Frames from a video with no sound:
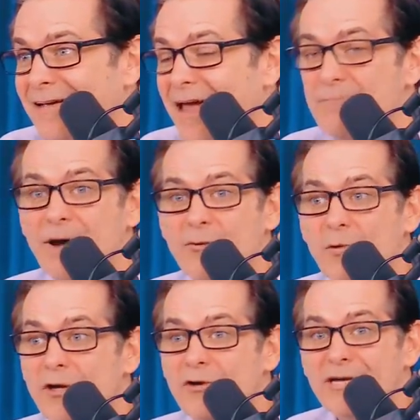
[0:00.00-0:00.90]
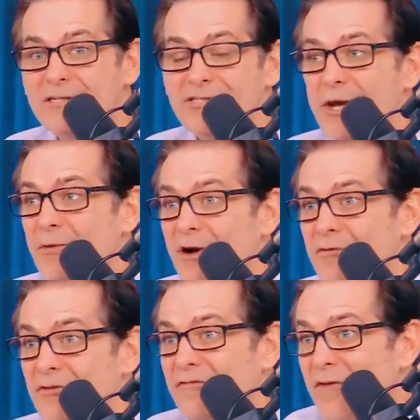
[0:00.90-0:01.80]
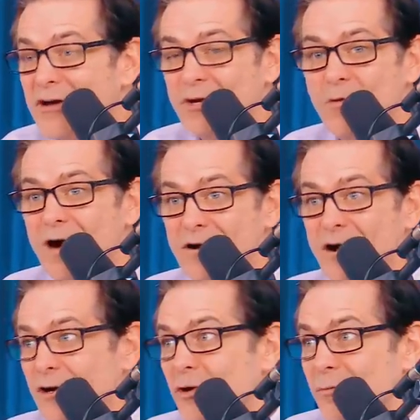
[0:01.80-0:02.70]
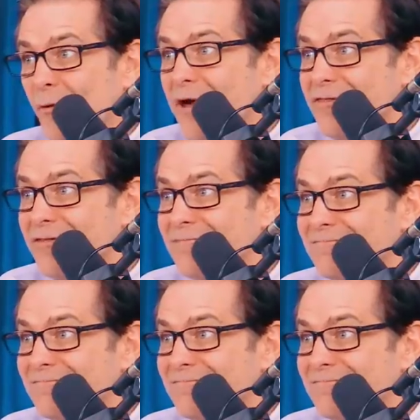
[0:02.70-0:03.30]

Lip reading: And by the way, you get to say whatever the fuck you want under your breath.